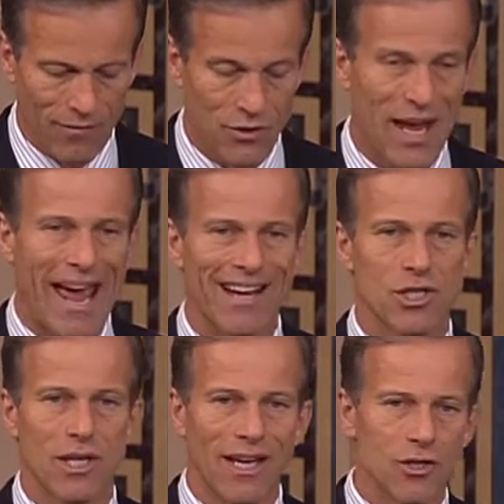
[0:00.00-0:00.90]
the tax
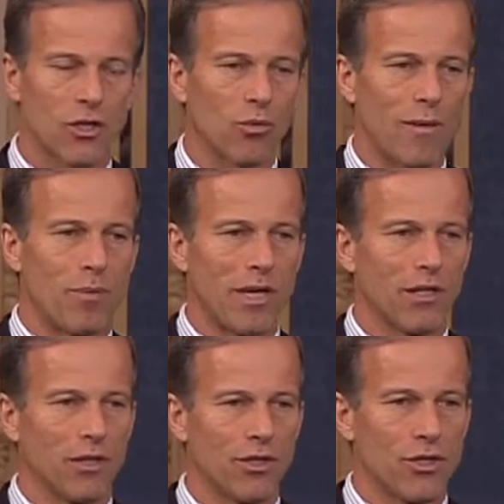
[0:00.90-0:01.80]
isn't
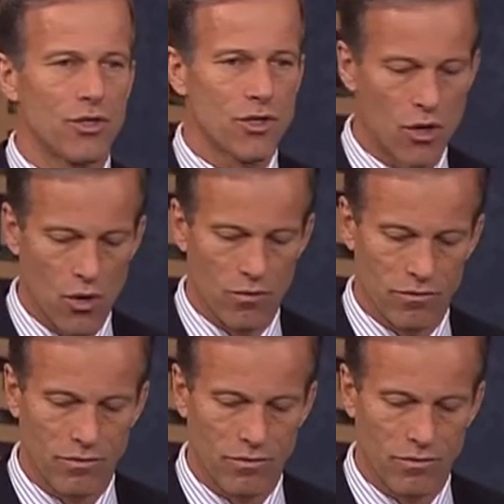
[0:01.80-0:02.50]
repealed soon,